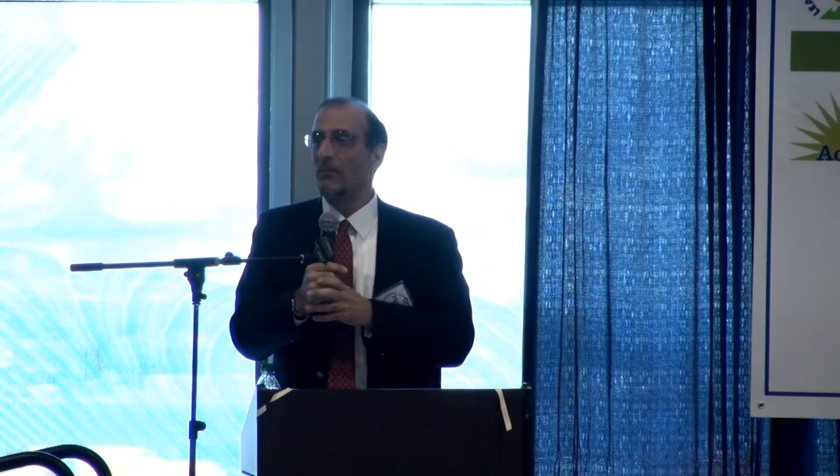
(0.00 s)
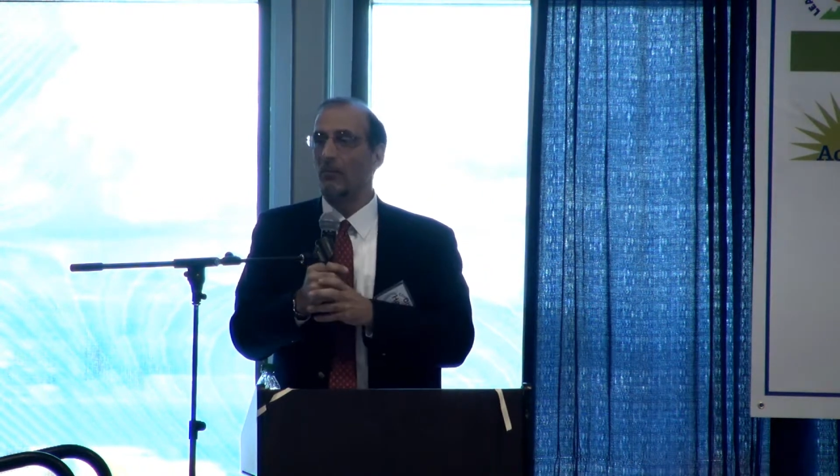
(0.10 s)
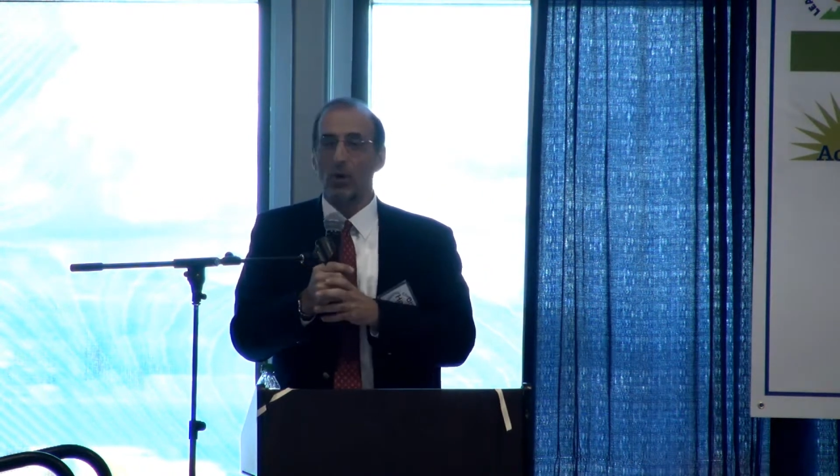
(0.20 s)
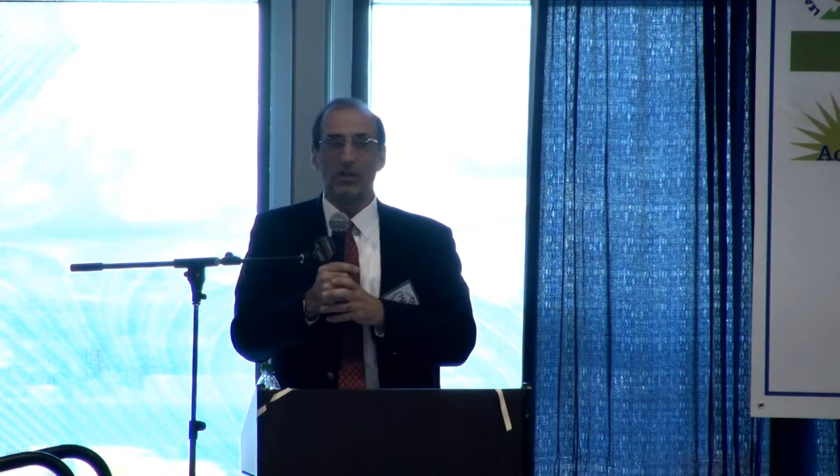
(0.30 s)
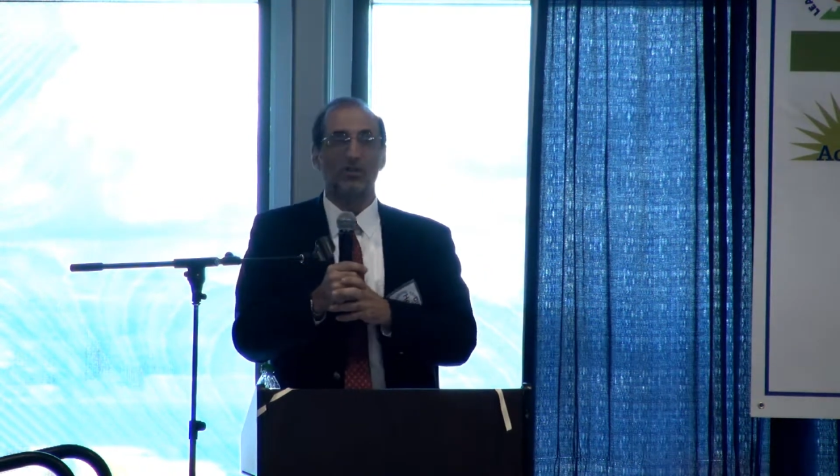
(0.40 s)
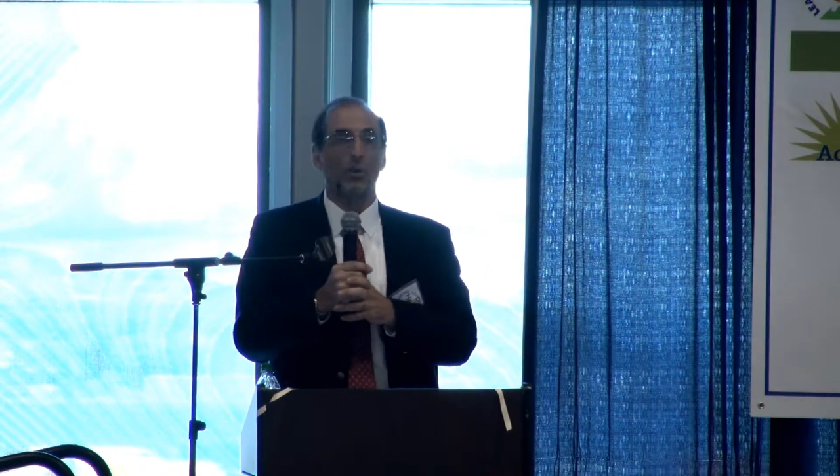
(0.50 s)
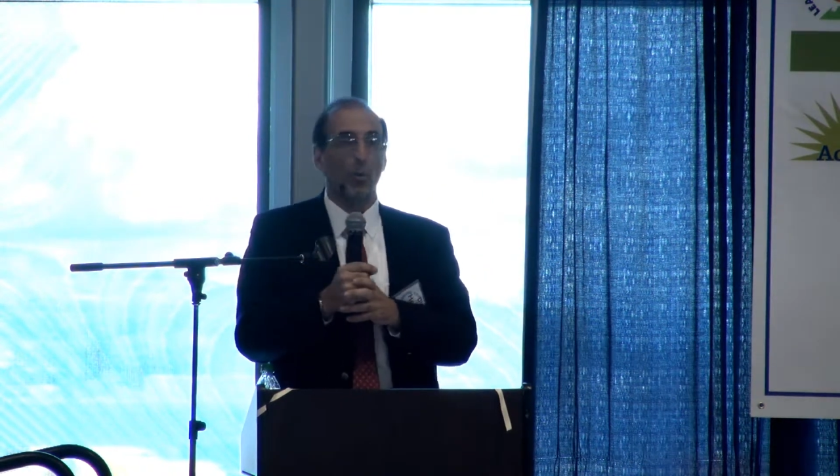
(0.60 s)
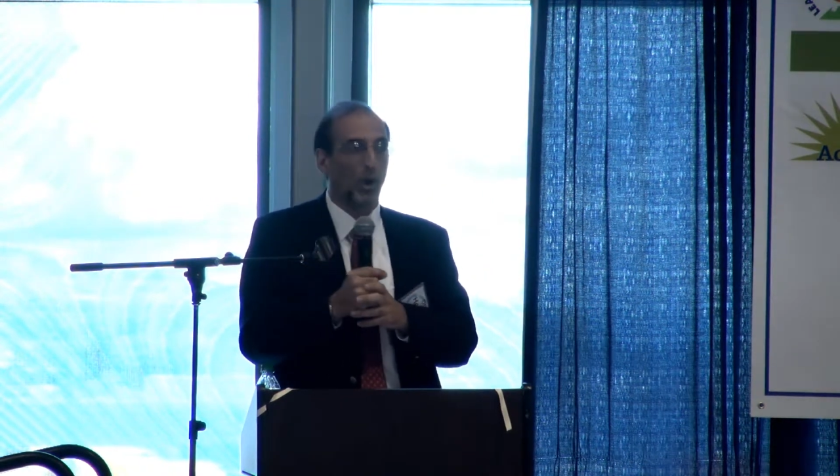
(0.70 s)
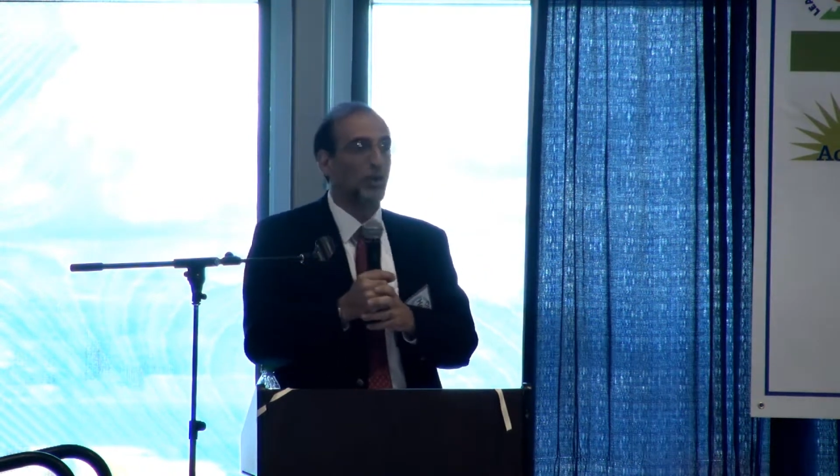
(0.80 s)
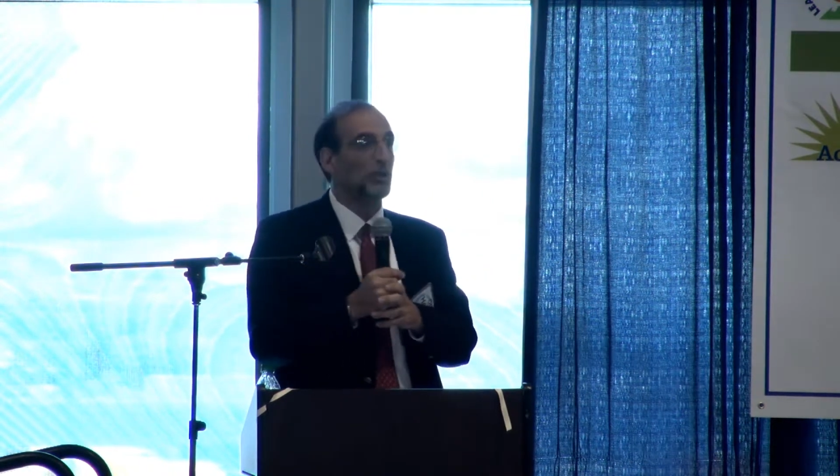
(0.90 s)
important the
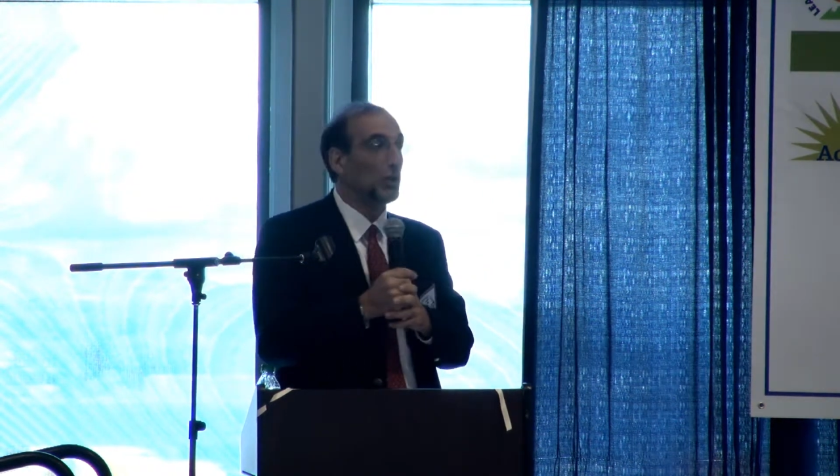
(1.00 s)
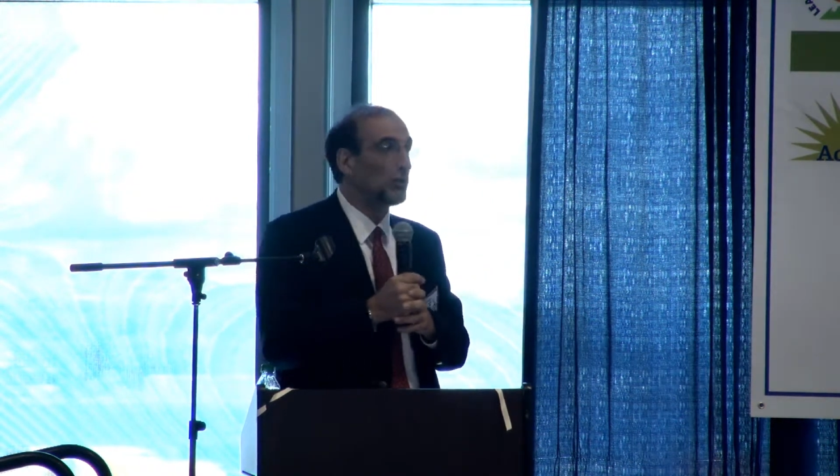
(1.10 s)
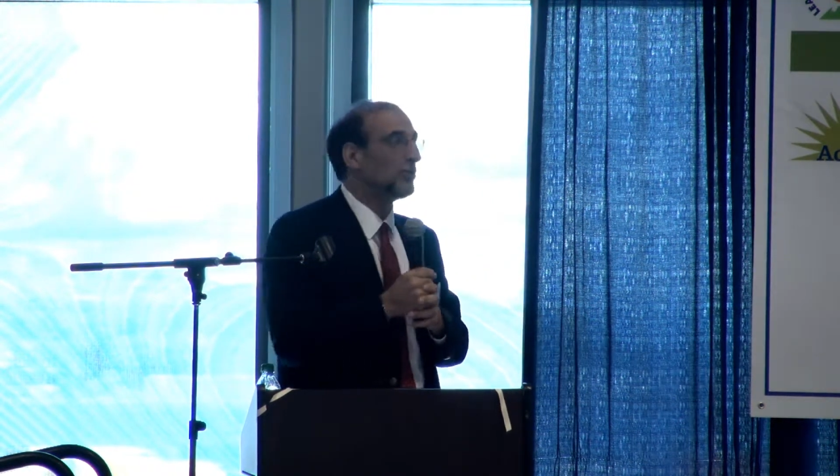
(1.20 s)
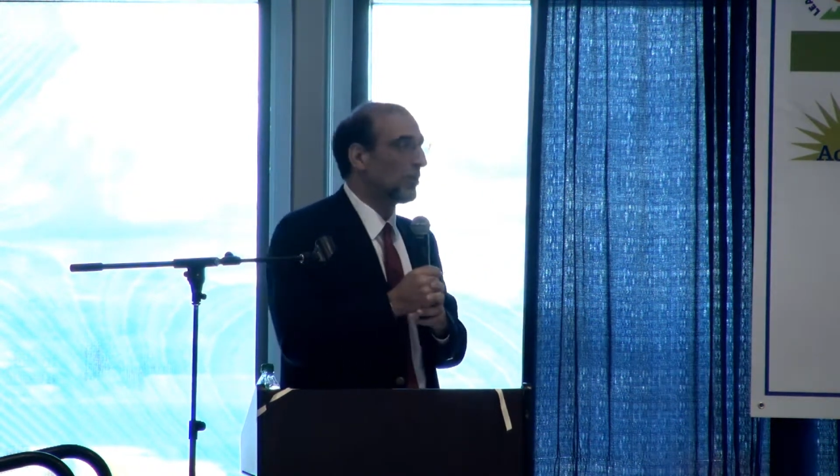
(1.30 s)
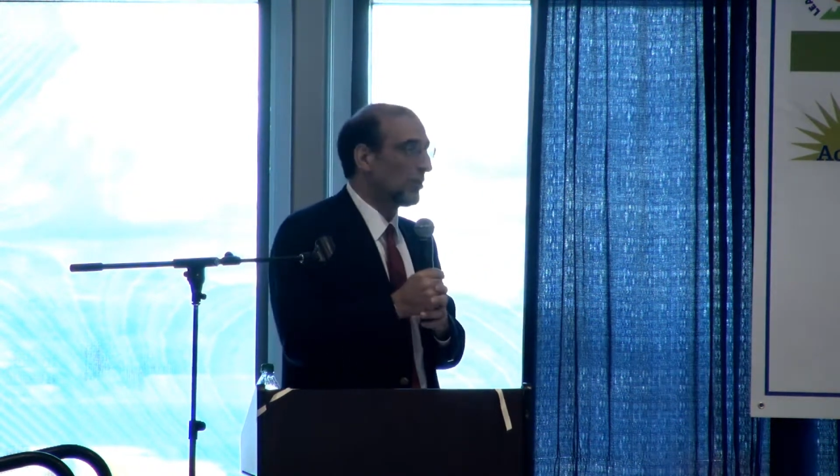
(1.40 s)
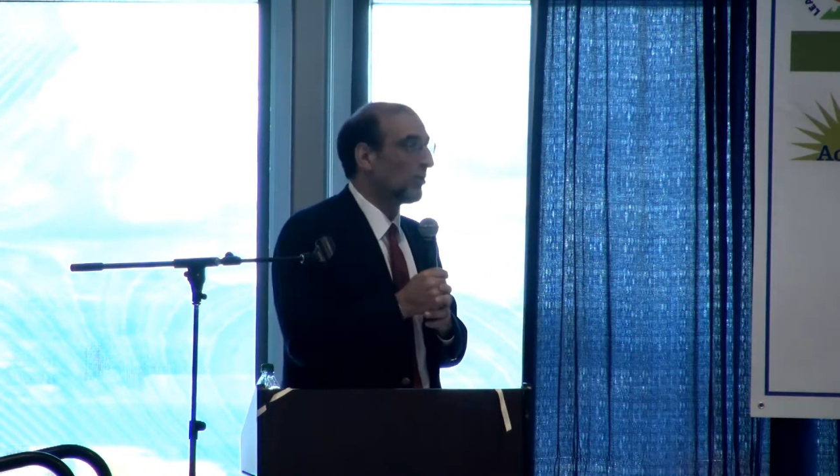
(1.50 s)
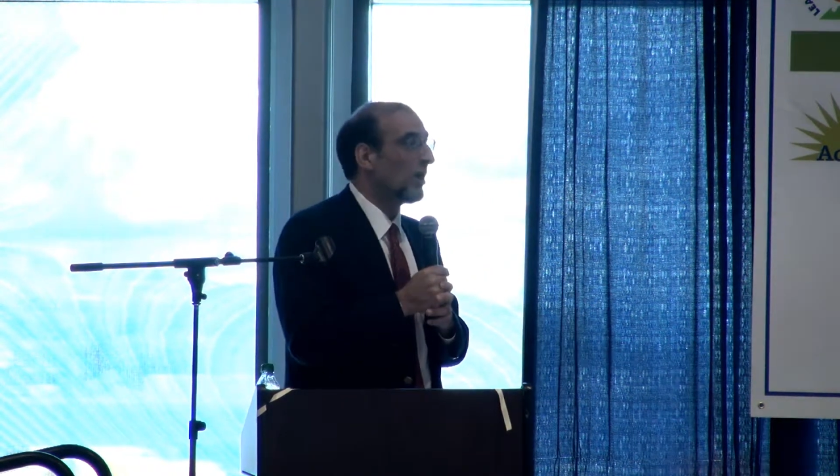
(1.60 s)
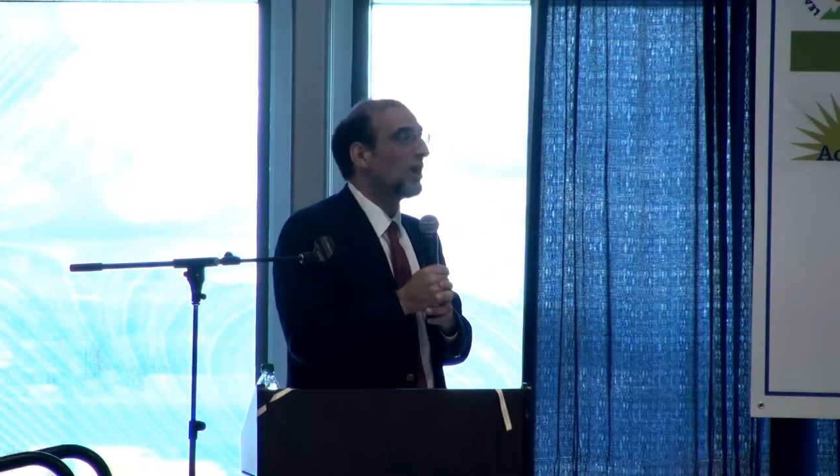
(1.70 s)
work you do